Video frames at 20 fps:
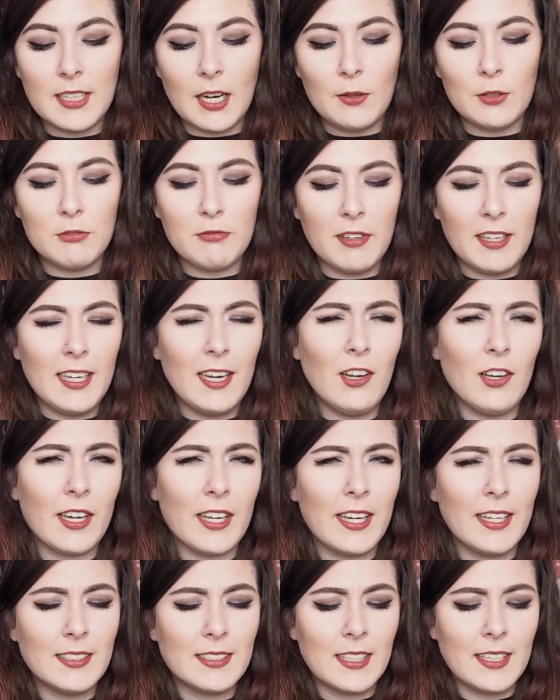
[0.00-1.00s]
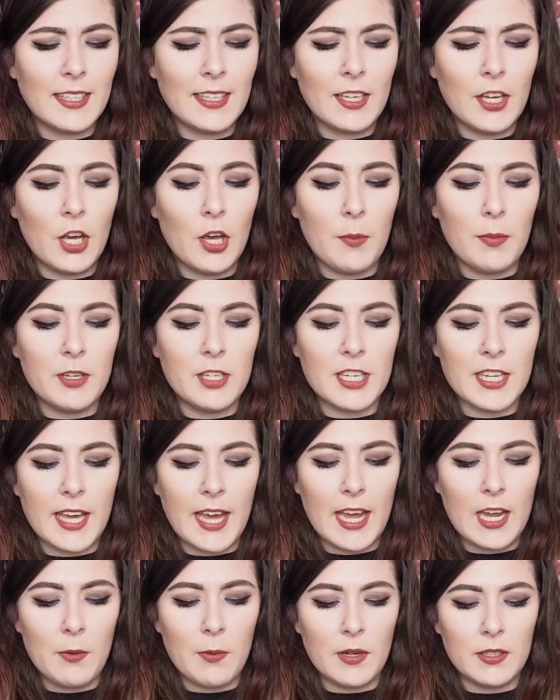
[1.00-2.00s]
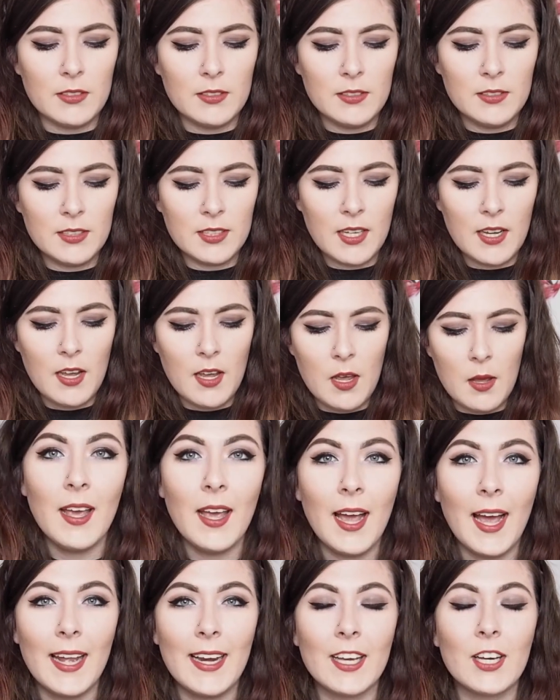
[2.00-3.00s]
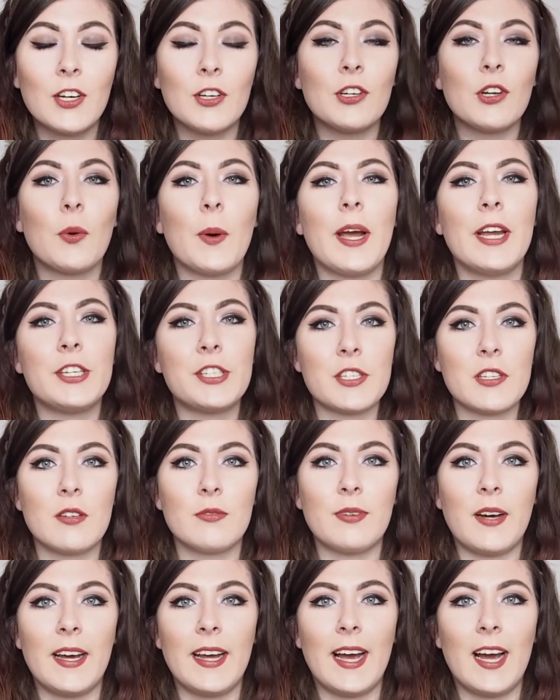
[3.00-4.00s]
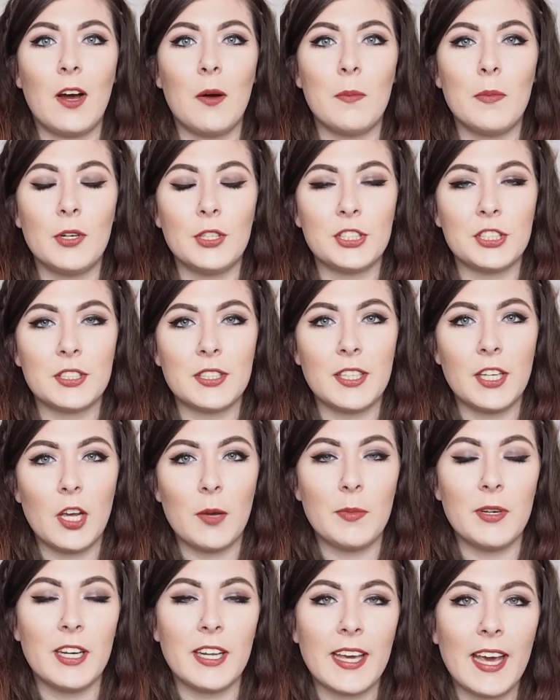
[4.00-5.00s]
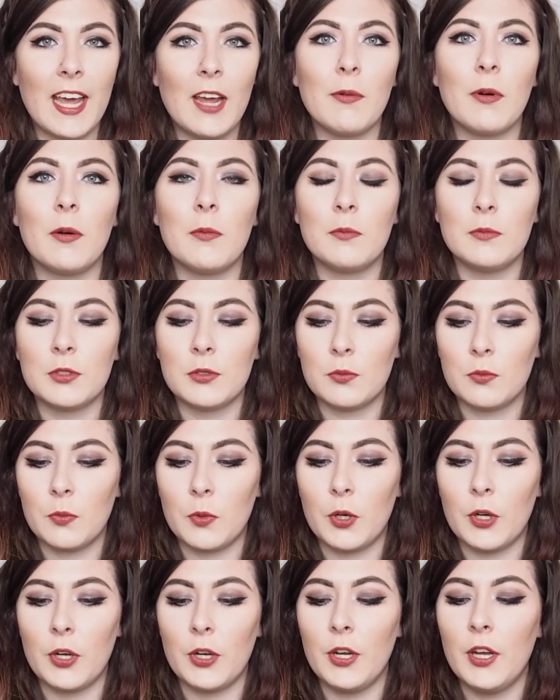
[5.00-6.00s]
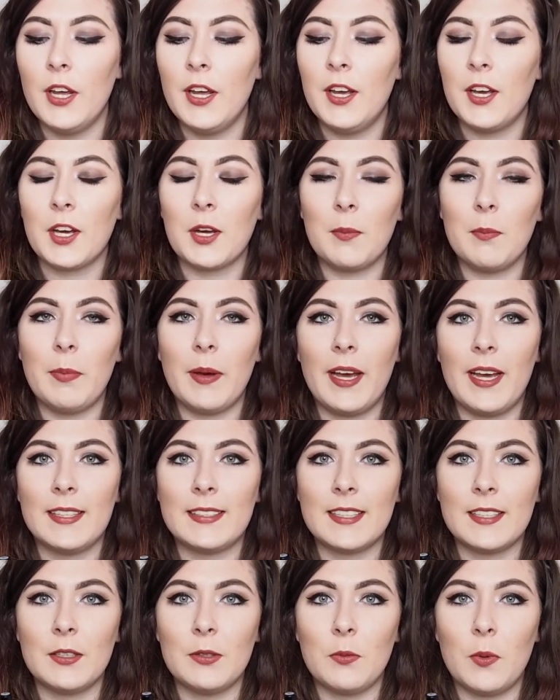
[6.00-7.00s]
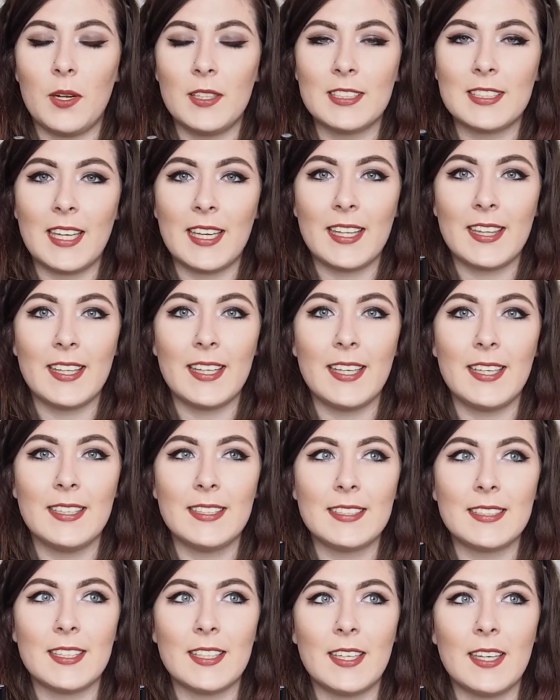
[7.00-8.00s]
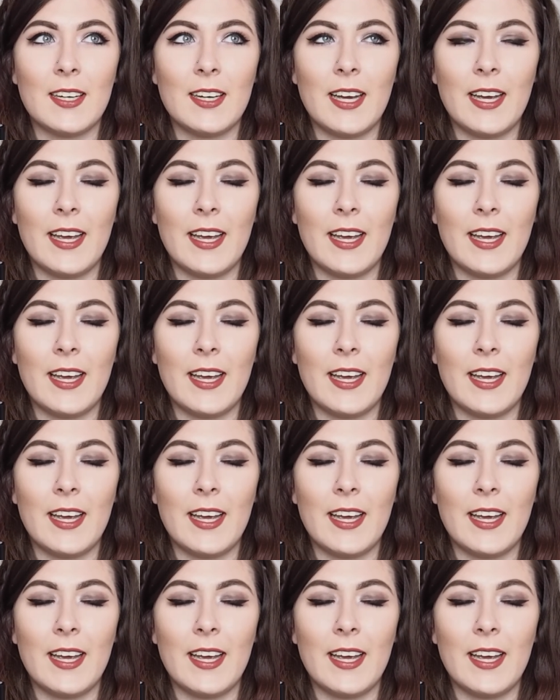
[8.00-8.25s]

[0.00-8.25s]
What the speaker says: was really looking into the Urban Decay ones, and I couldn't quite justify how much the Urban Decay ones were compared to ones like these. That